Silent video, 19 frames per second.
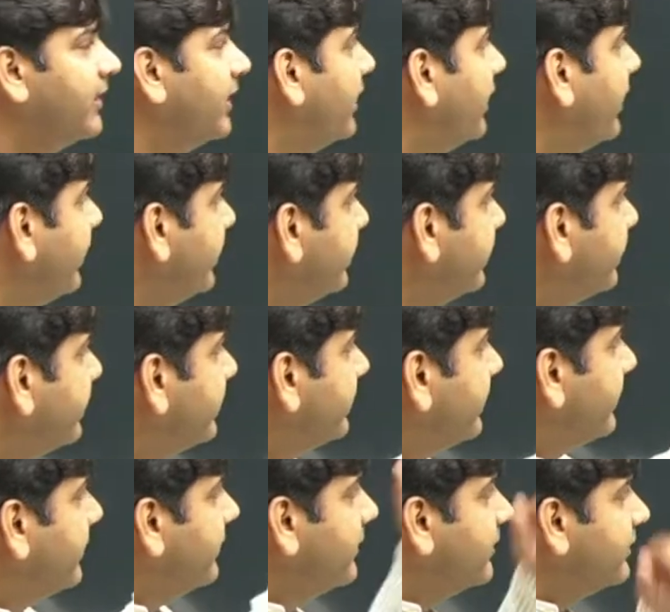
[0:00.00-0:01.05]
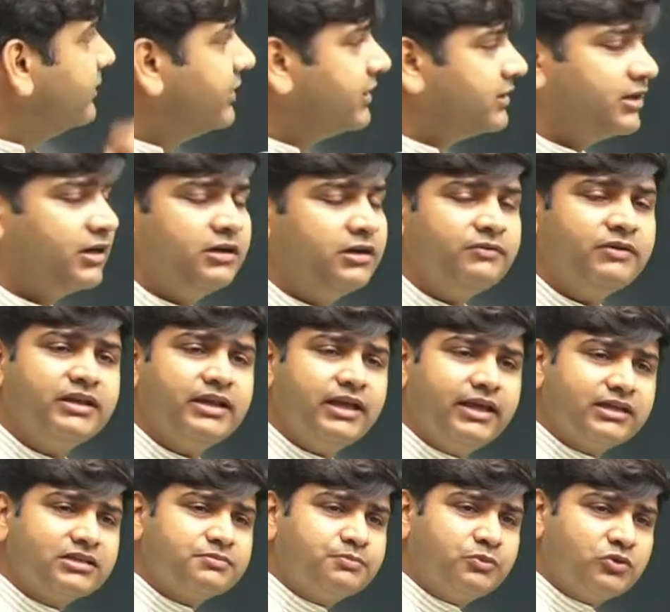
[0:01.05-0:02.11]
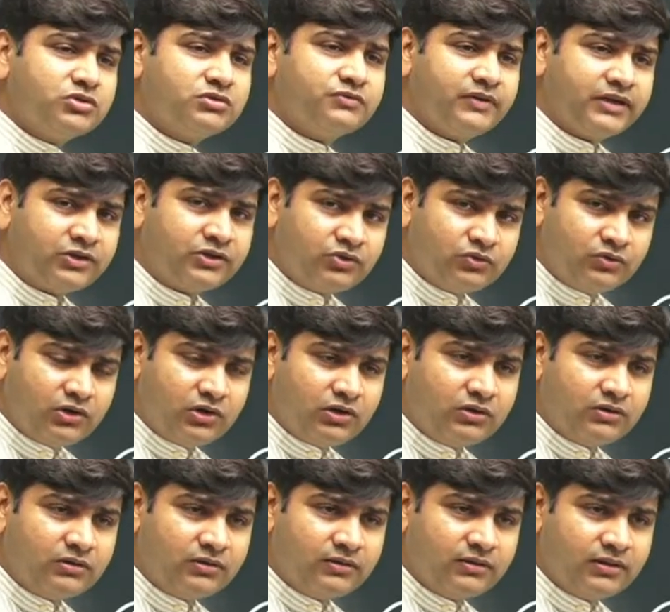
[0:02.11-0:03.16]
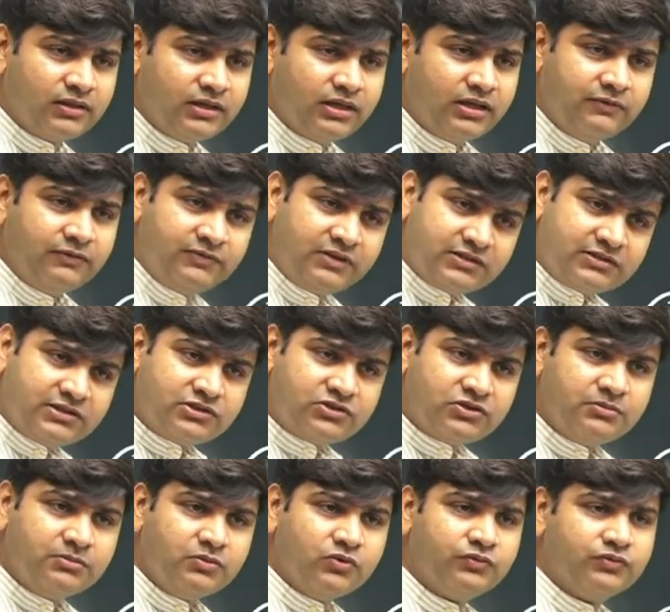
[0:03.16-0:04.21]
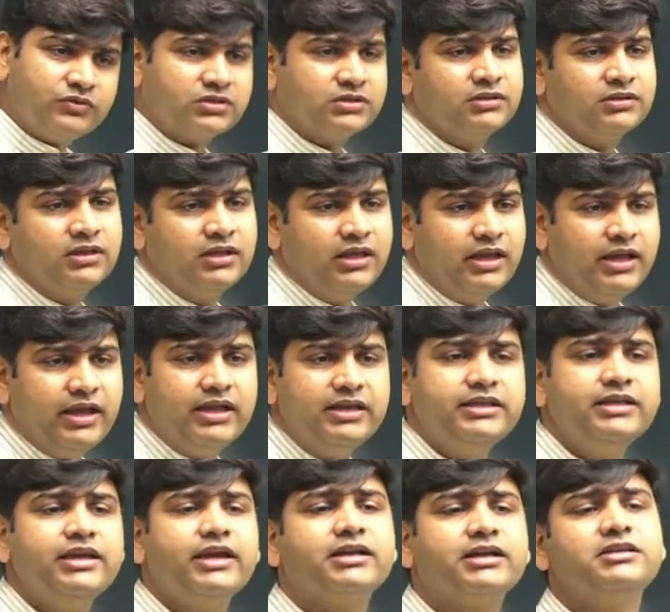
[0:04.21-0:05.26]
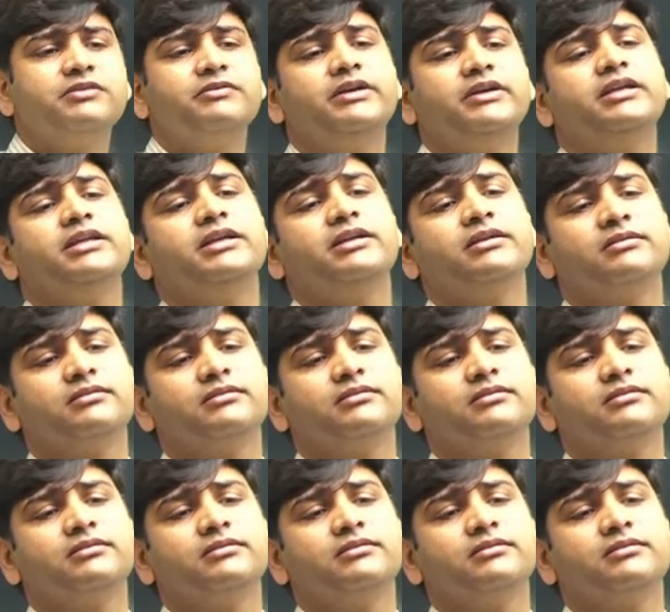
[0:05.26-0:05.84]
And the third one, ex post facto law. If this is removed, any activity